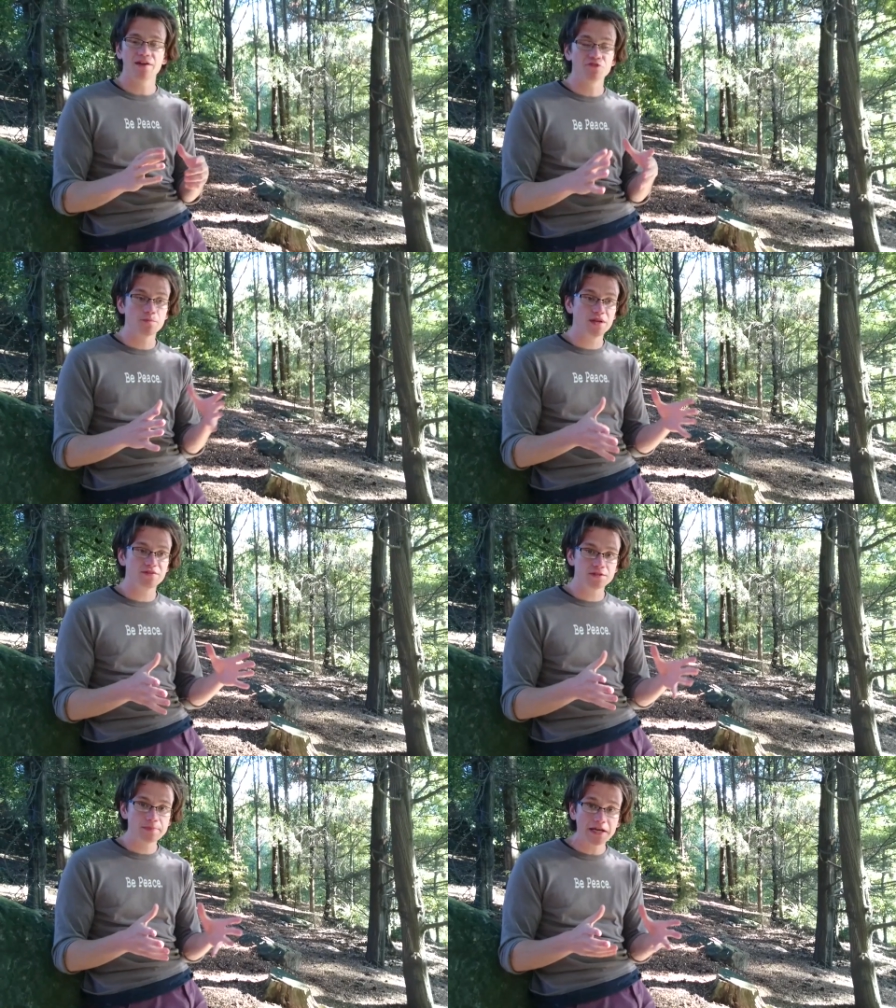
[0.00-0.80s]
After a bit
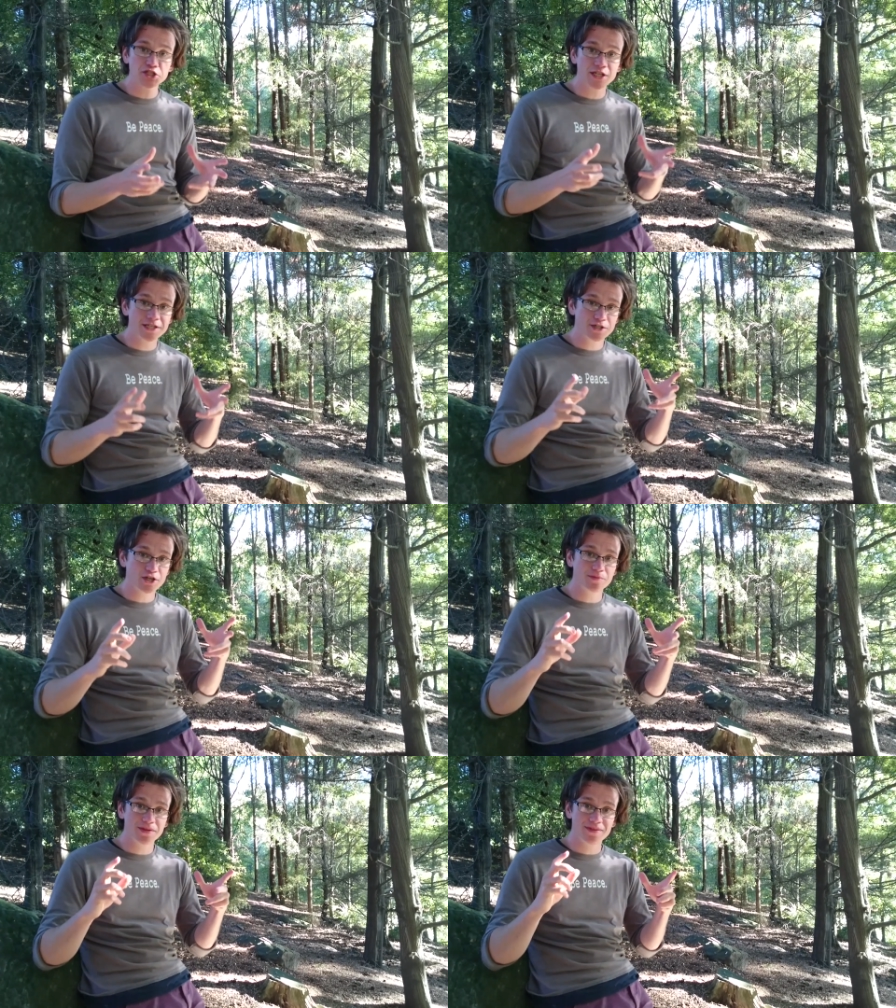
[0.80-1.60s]
of inspection, I
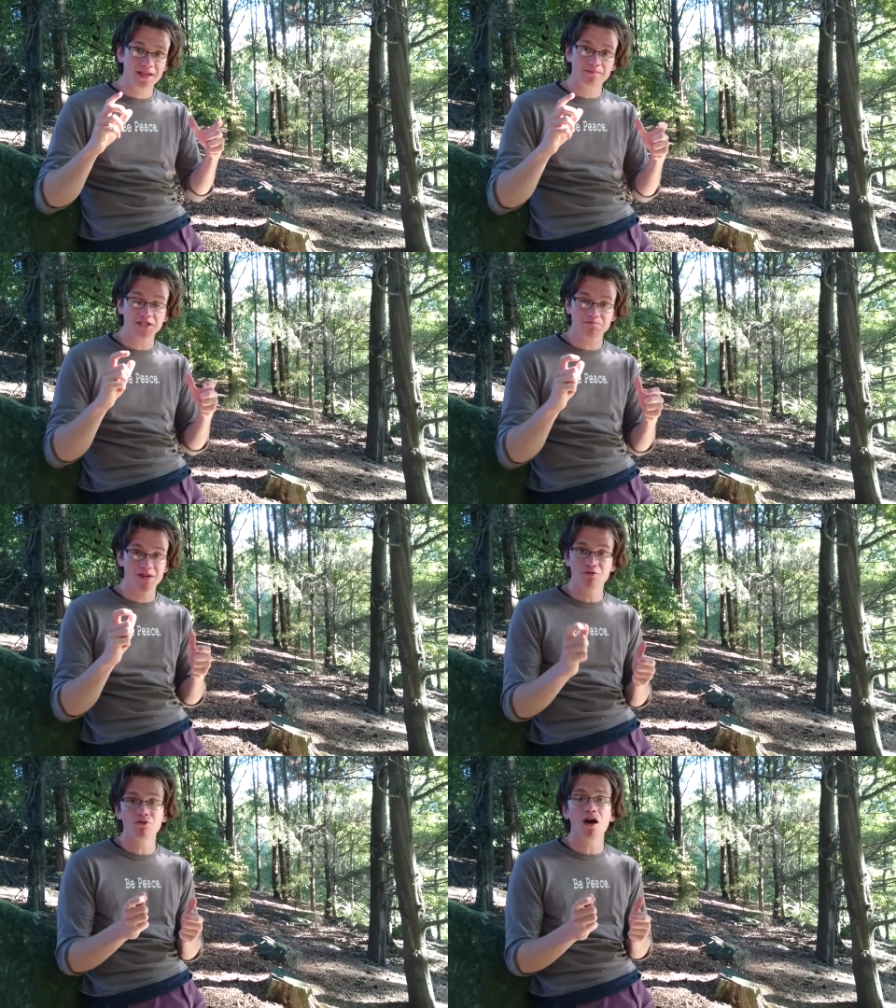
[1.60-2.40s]
determined that it must
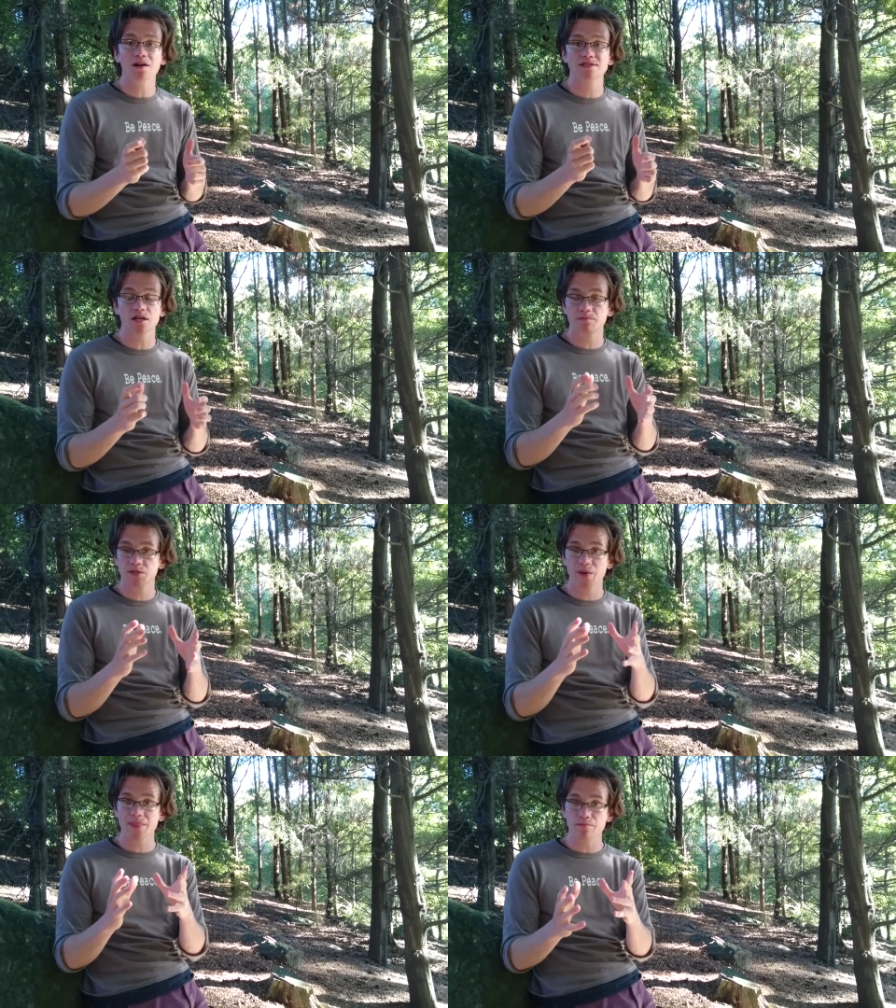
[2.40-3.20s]
be a rock stuck
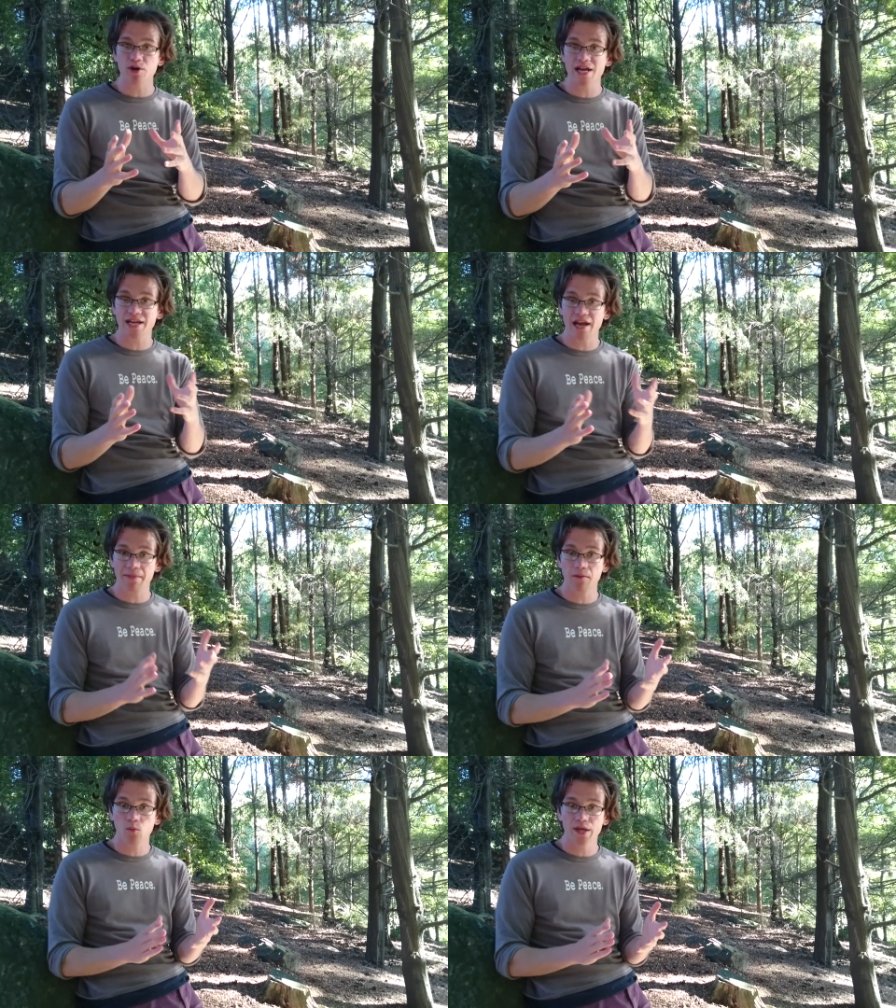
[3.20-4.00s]
between the brake
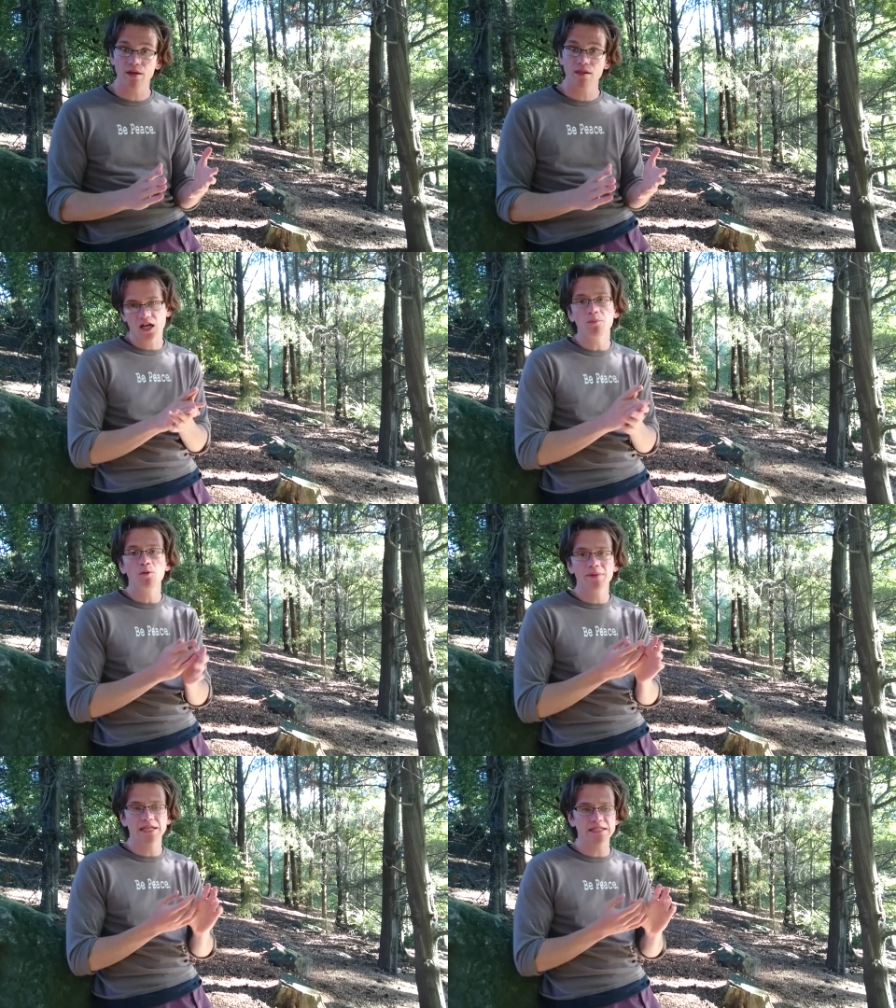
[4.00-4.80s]
and the wheel. A
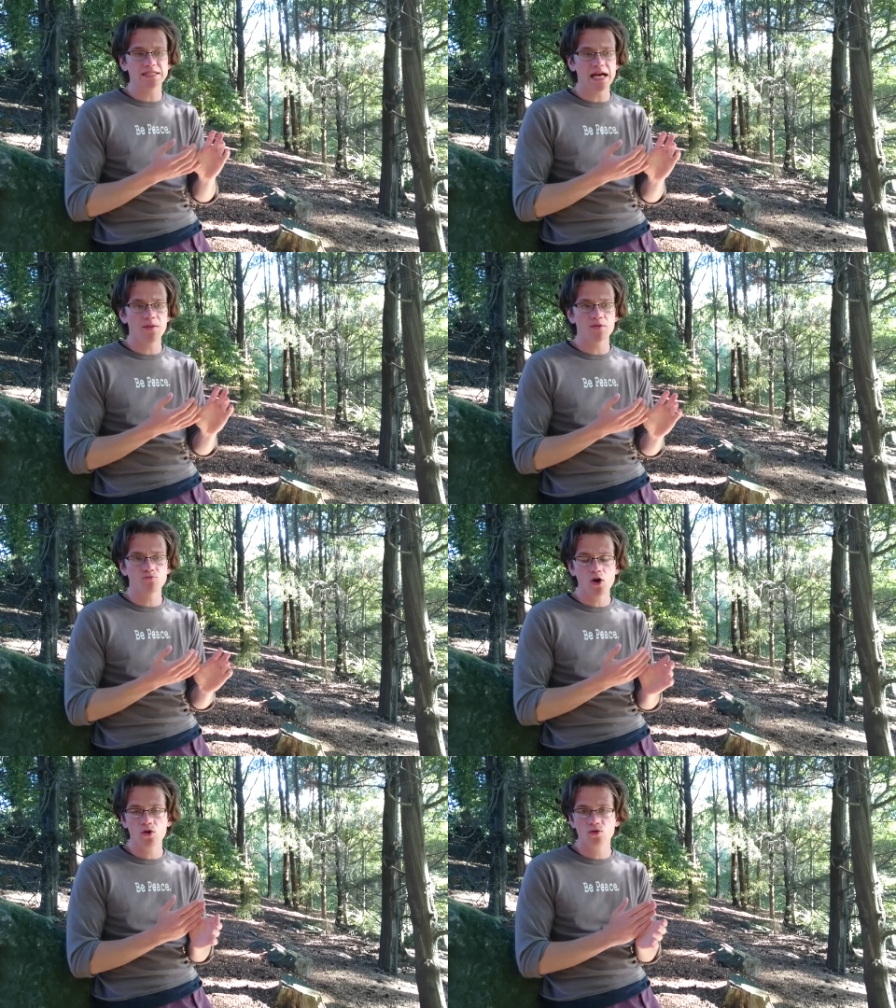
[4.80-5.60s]
couple minutes down the
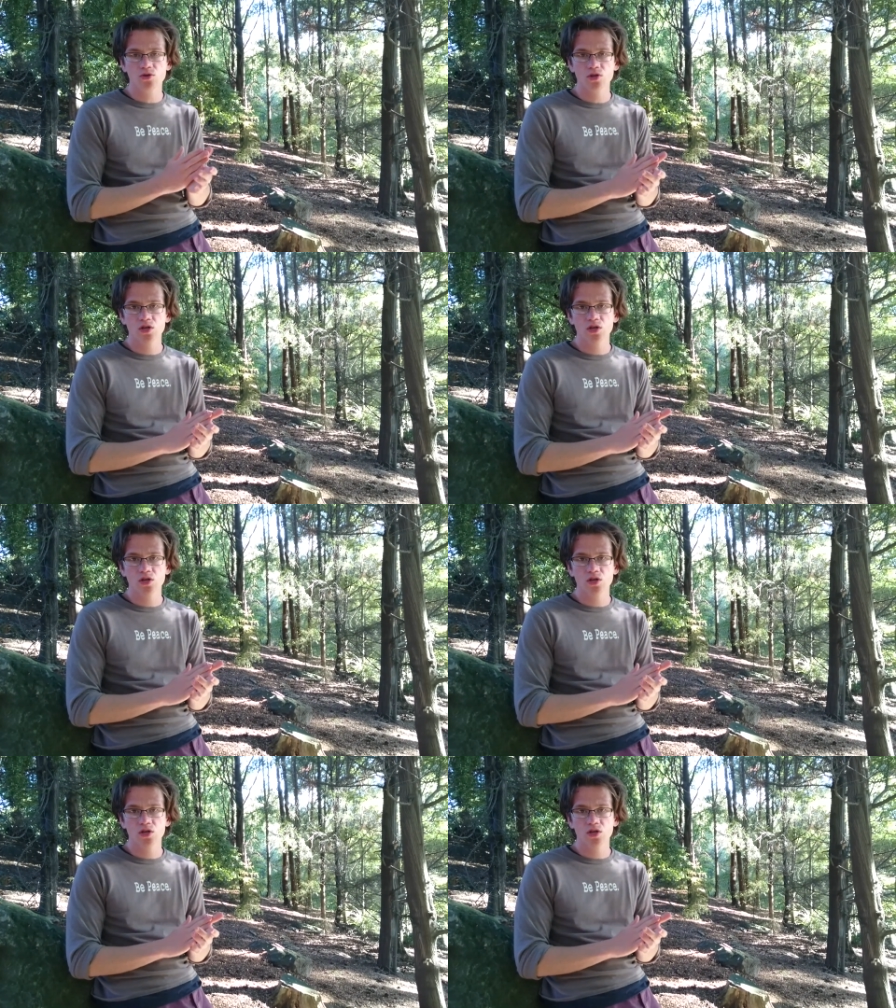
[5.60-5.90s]
road,